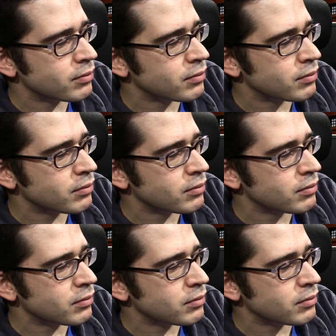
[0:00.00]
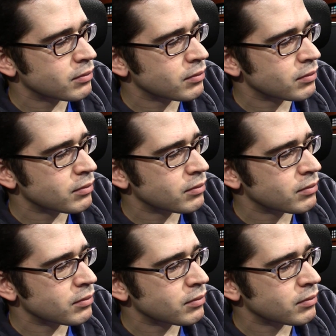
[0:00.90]

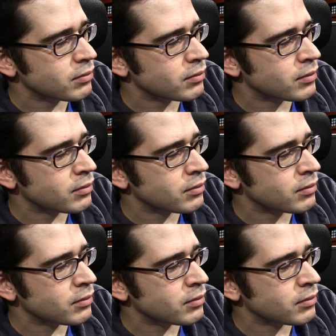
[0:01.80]
(no one is talking)